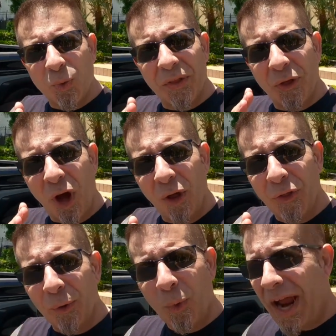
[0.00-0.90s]
with all
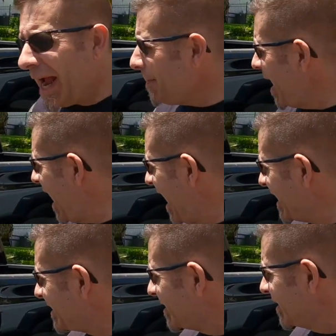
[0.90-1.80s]
the Ram
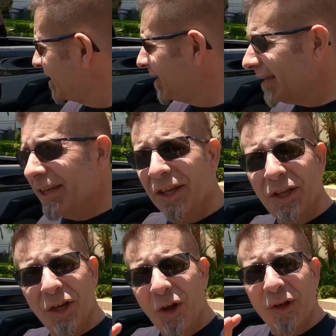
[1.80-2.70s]
hate?
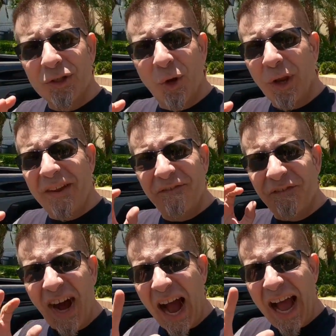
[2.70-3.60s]
You know, there's only
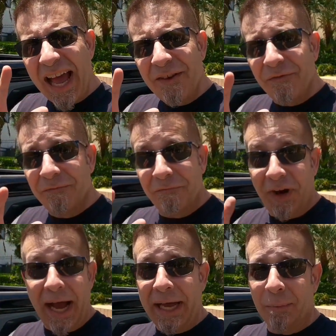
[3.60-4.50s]
5
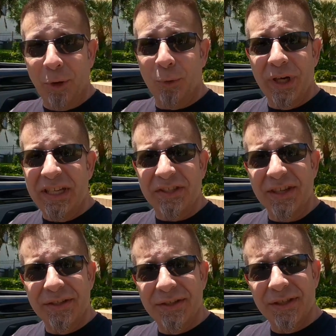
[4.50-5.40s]
viable
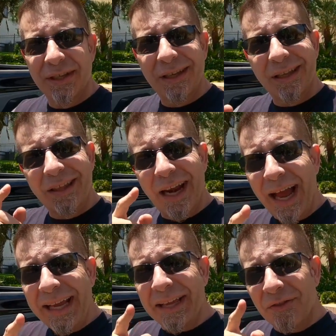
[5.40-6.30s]
reasons that
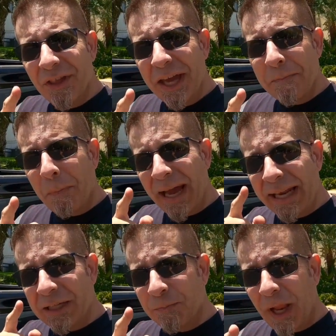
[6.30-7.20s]
I can think might
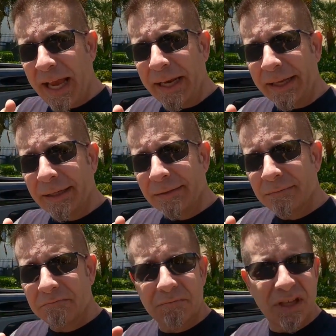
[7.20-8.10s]
explain it.
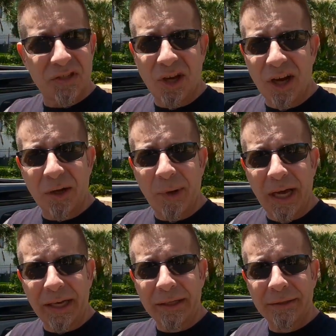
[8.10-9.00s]
Let's talk
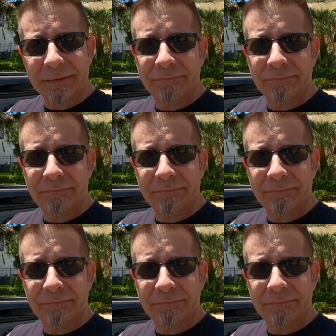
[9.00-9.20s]
about it.